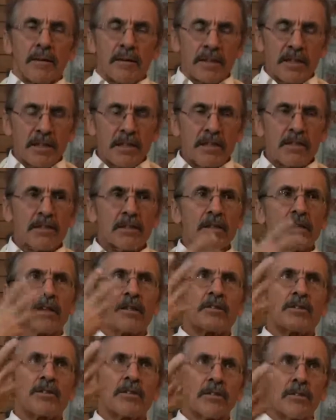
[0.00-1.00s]
these
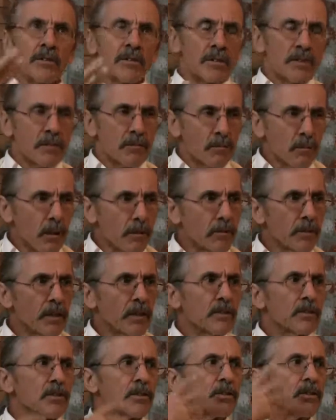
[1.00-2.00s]
series of
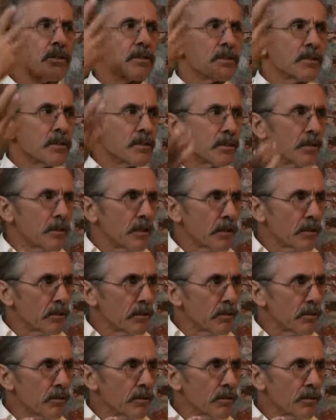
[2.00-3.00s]
revelations that
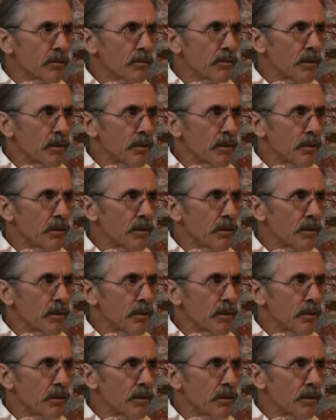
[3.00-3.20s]
occurred.